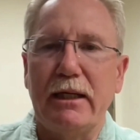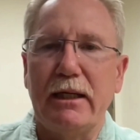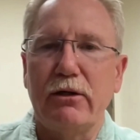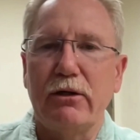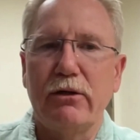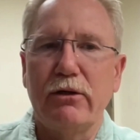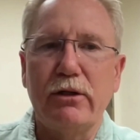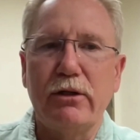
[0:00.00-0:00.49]

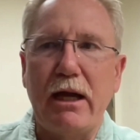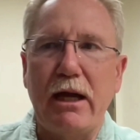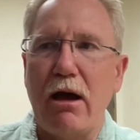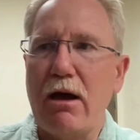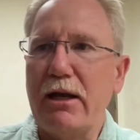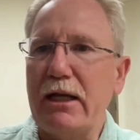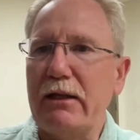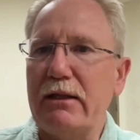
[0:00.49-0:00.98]
Early
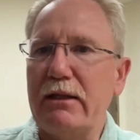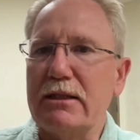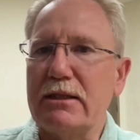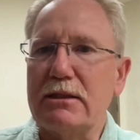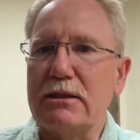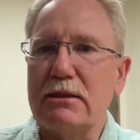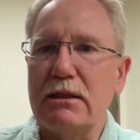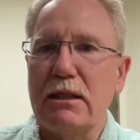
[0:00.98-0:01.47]
on in
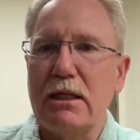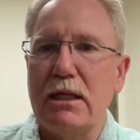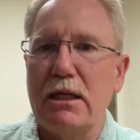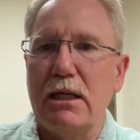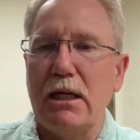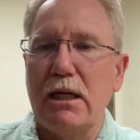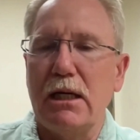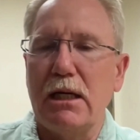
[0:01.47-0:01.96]
this,
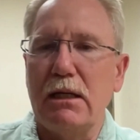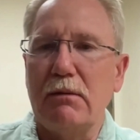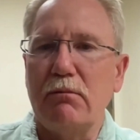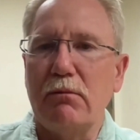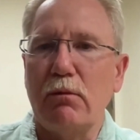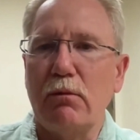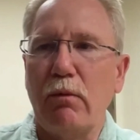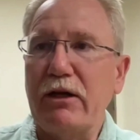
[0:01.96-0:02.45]

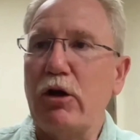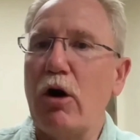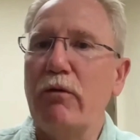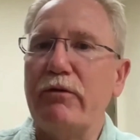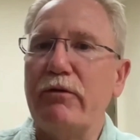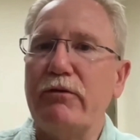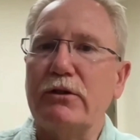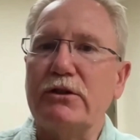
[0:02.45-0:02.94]
when
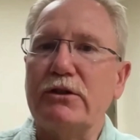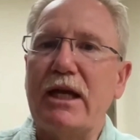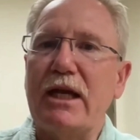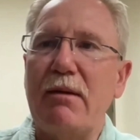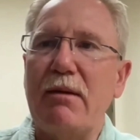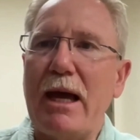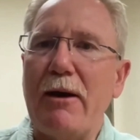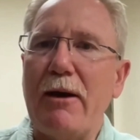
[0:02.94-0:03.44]
COVID first
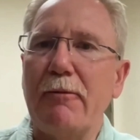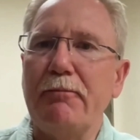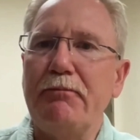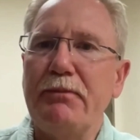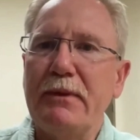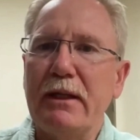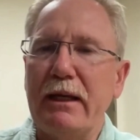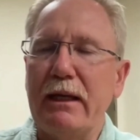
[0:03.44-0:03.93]
came out,
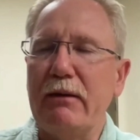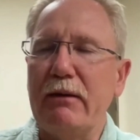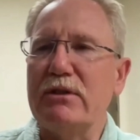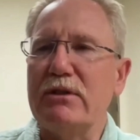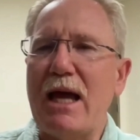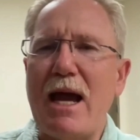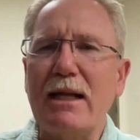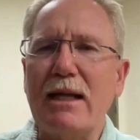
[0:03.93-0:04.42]
it
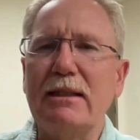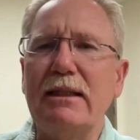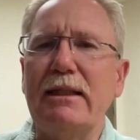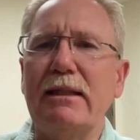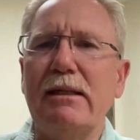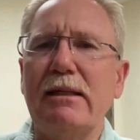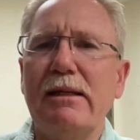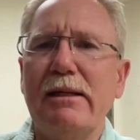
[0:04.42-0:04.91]
was
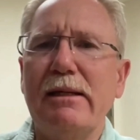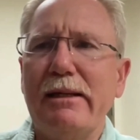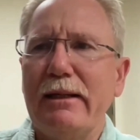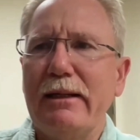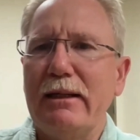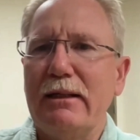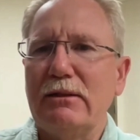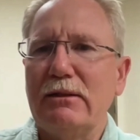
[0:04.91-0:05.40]
acting
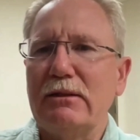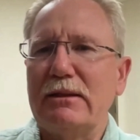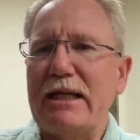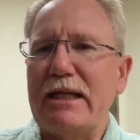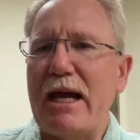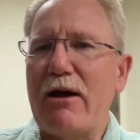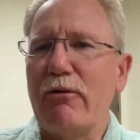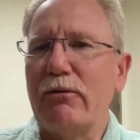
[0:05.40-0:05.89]

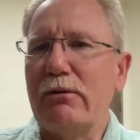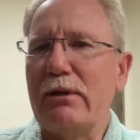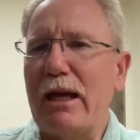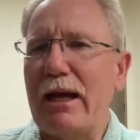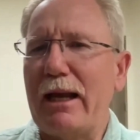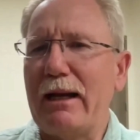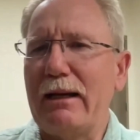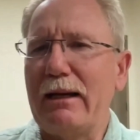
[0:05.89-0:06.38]
down
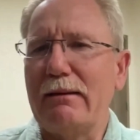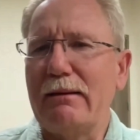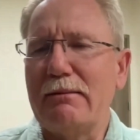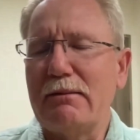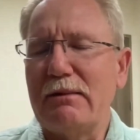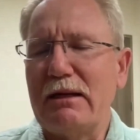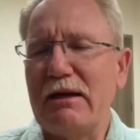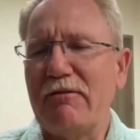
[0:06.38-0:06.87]
and it
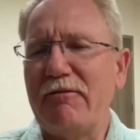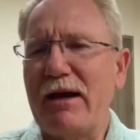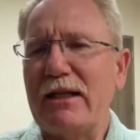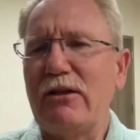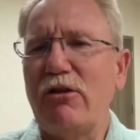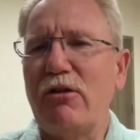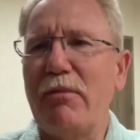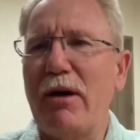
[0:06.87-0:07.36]

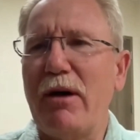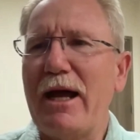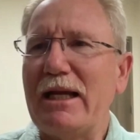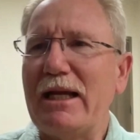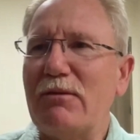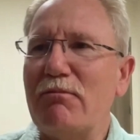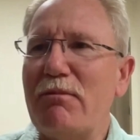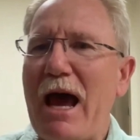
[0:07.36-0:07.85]
affected the
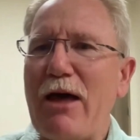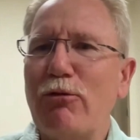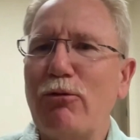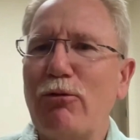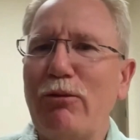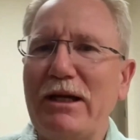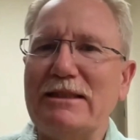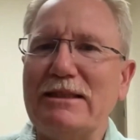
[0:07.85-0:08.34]
body in
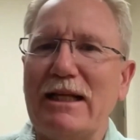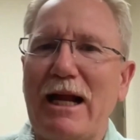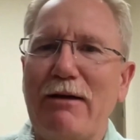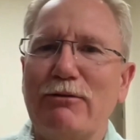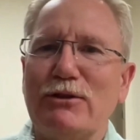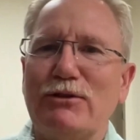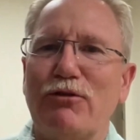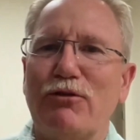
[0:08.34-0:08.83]
pathways that I
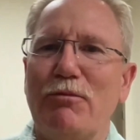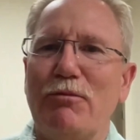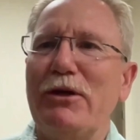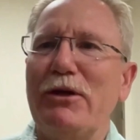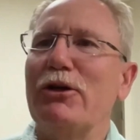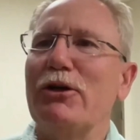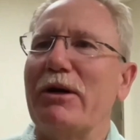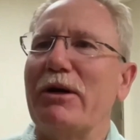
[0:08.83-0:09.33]
was
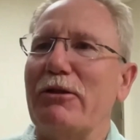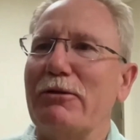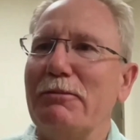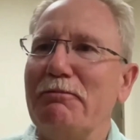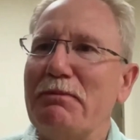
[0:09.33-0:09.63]
familiar with.